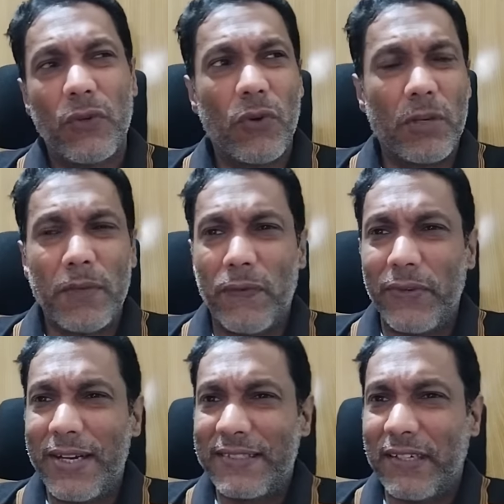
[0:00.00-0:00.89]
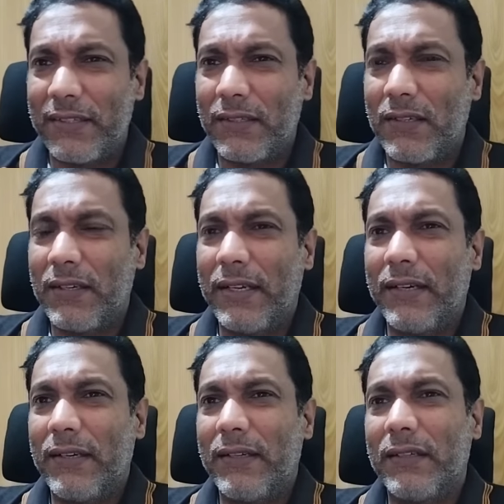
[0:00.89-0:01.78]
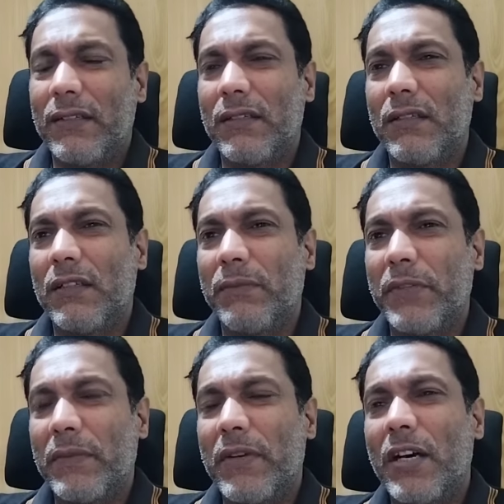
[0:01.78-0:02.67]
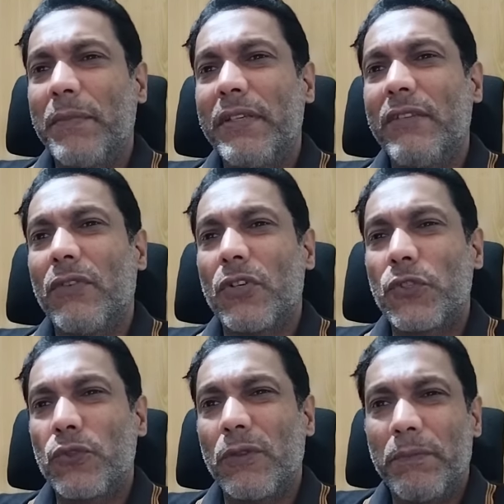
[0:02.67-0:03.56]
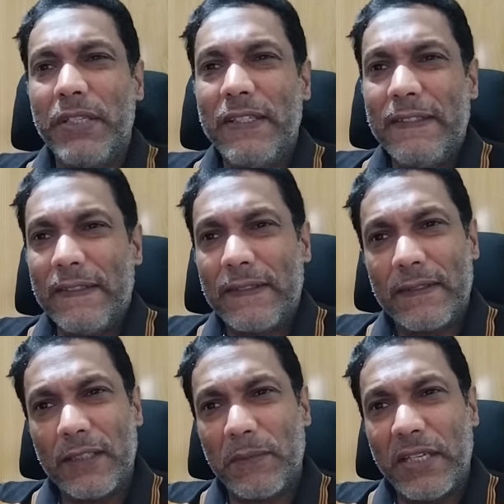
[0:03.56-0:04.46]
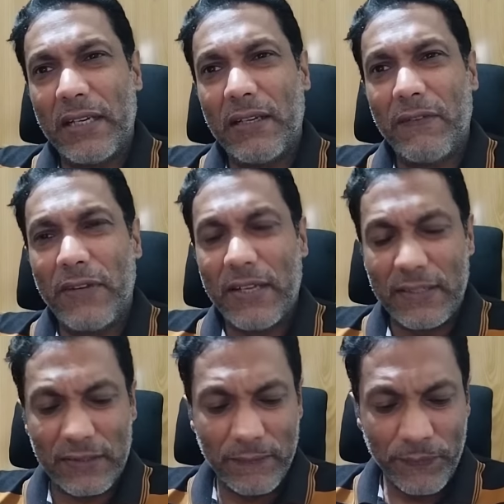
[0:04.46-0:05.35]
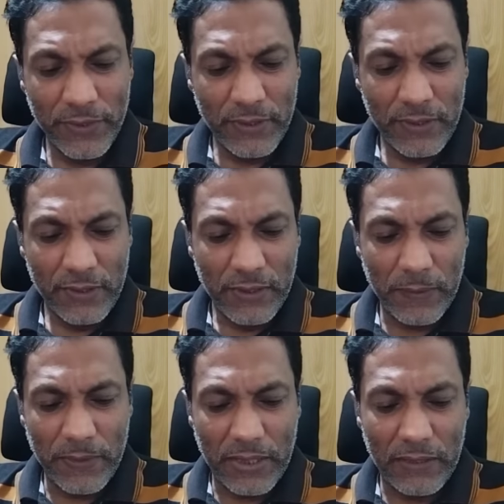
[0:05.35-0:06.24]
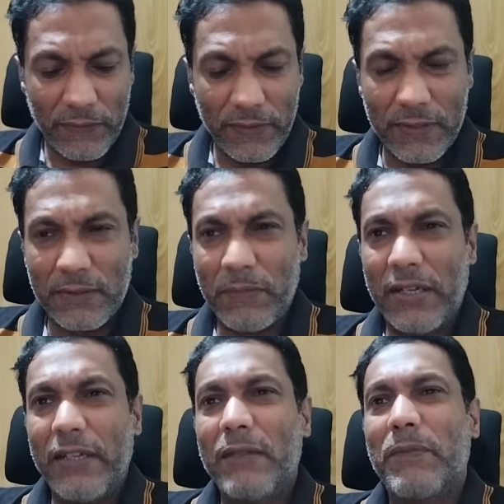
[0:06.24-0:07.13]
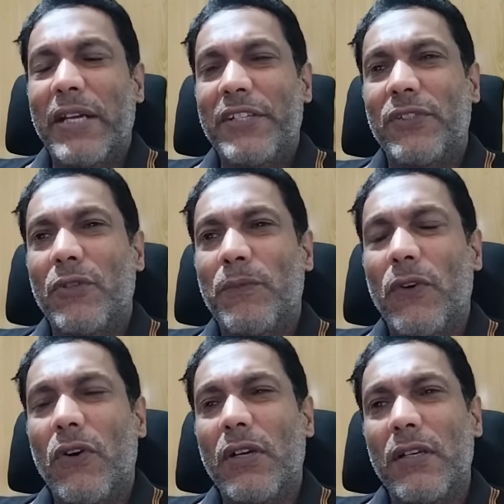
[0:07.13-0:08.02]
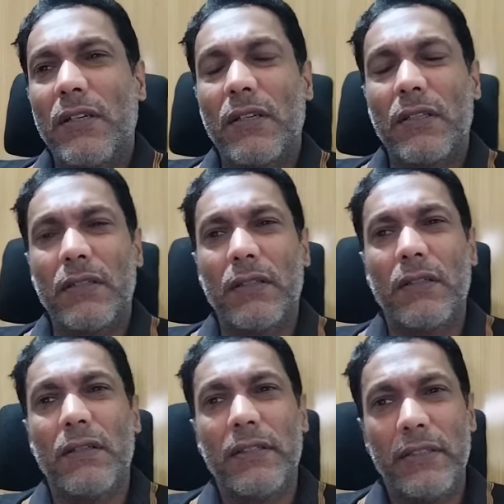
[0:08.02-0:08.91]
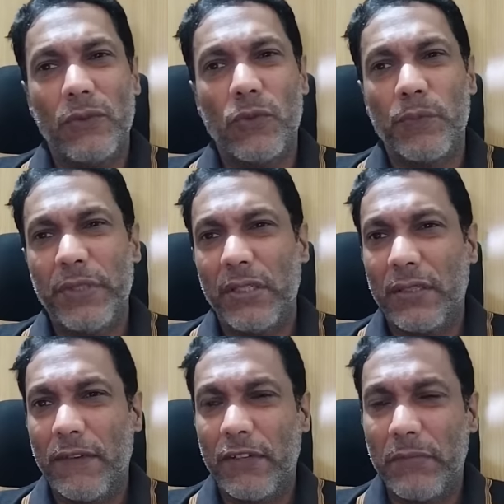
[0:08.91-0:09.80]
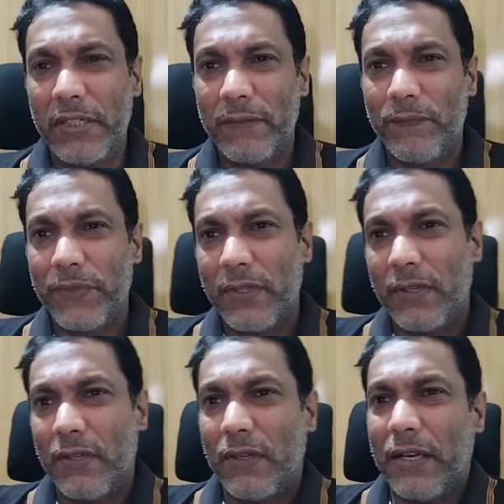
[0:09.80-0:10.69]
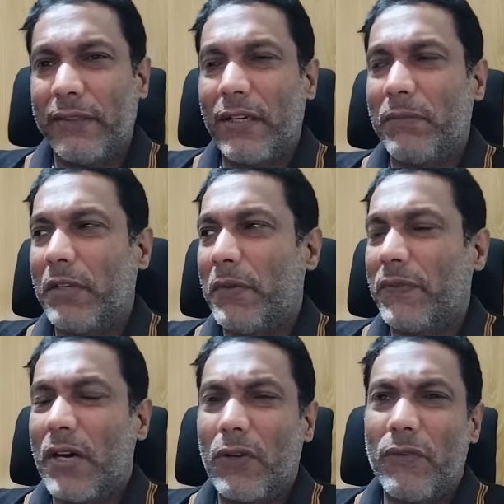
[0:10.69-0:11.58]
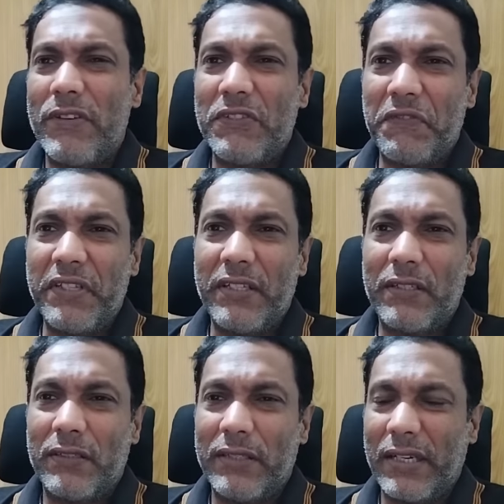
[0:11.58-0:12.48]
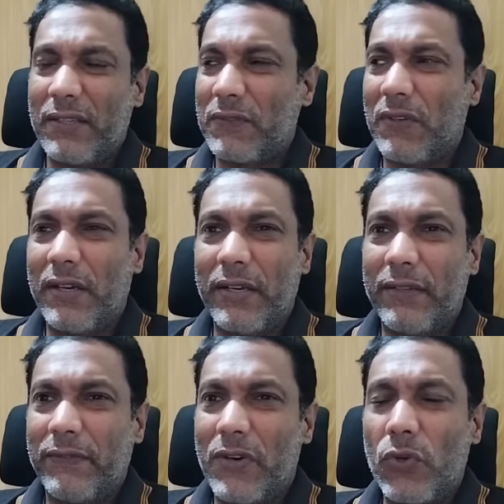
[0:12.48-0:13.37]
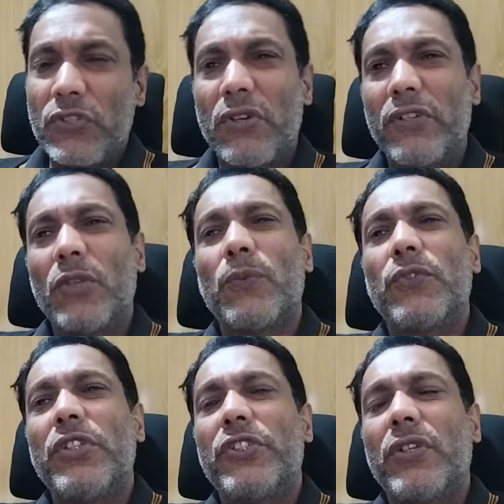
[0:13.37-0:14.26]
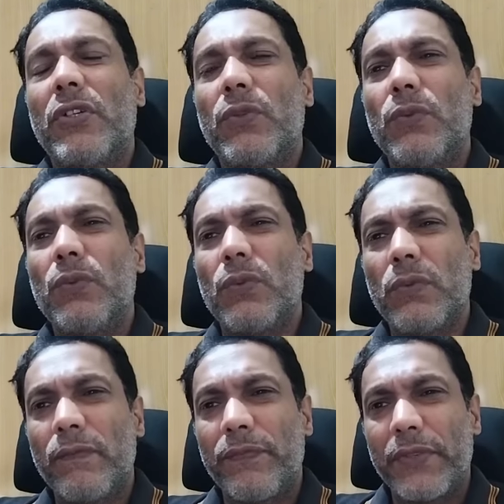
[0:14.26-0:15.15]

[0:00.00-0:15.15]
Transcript: Forum, Afla, etc., and PMRB wants to appease TPLF as TPLF is building pressure upon the Ethiopian government, and that maybe Fano is weak. That is why Fano is not in a position to